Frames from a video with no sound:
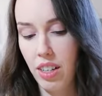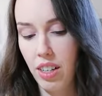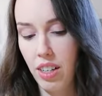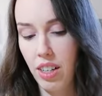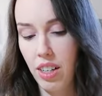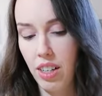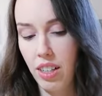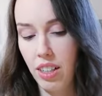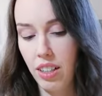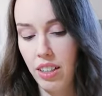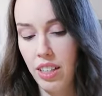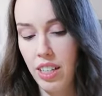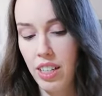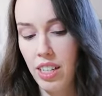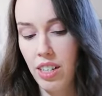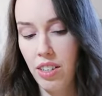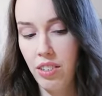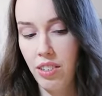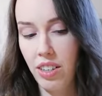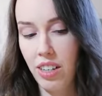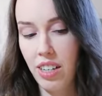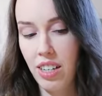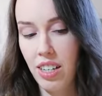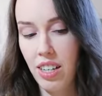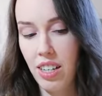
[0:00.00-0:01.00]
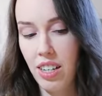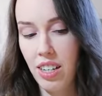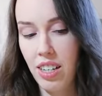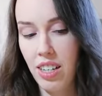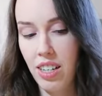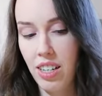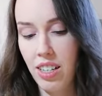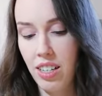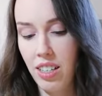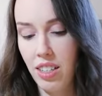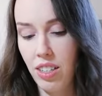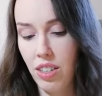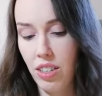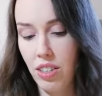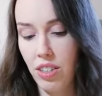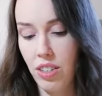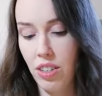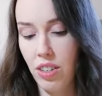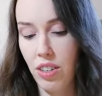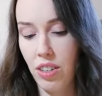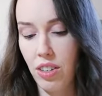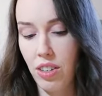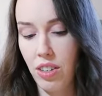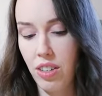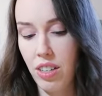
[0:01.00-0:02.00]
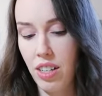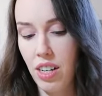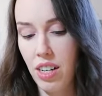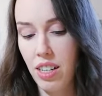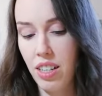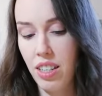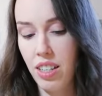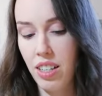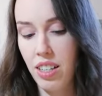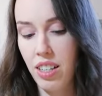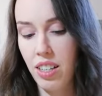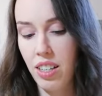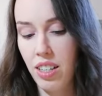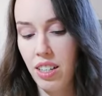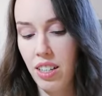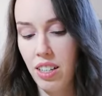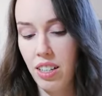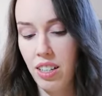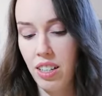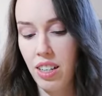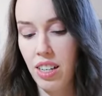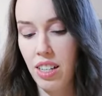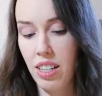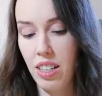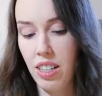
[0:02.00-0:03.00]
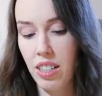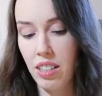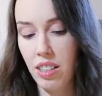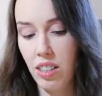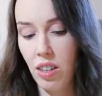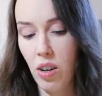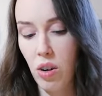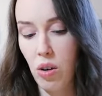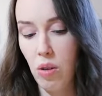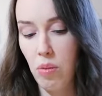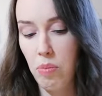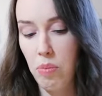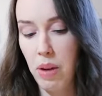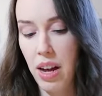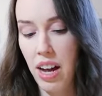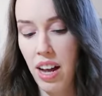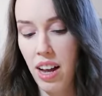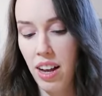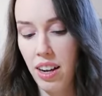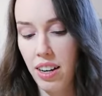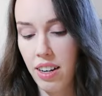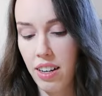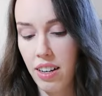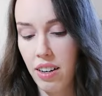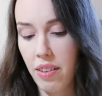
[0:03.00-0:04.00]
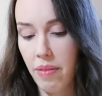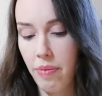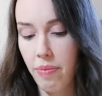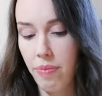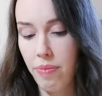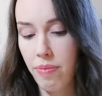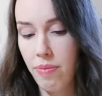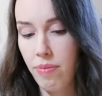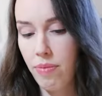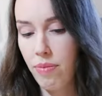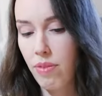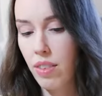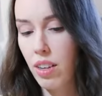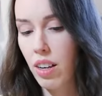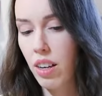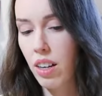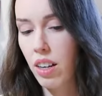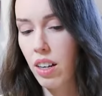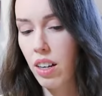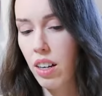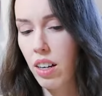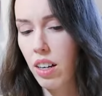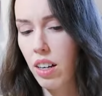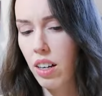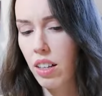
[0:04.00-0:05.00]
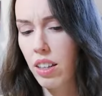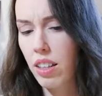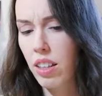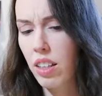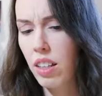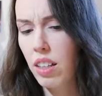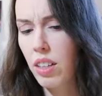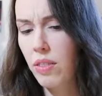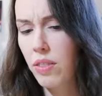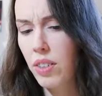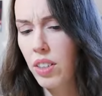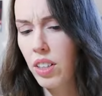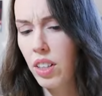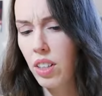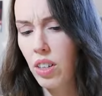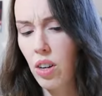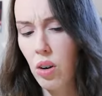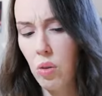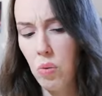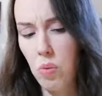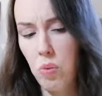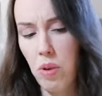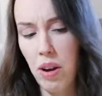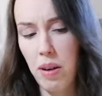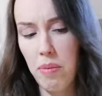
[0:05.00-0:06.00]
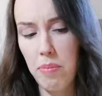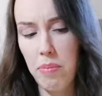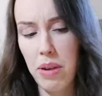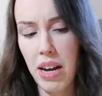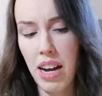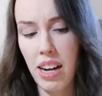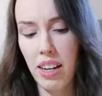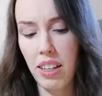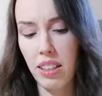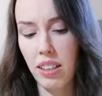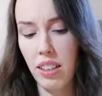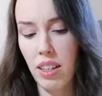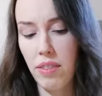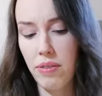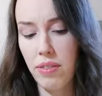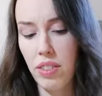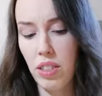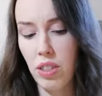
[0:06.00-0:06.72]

leader in here, so nothing in this whole pack. I think I've only got one pack left as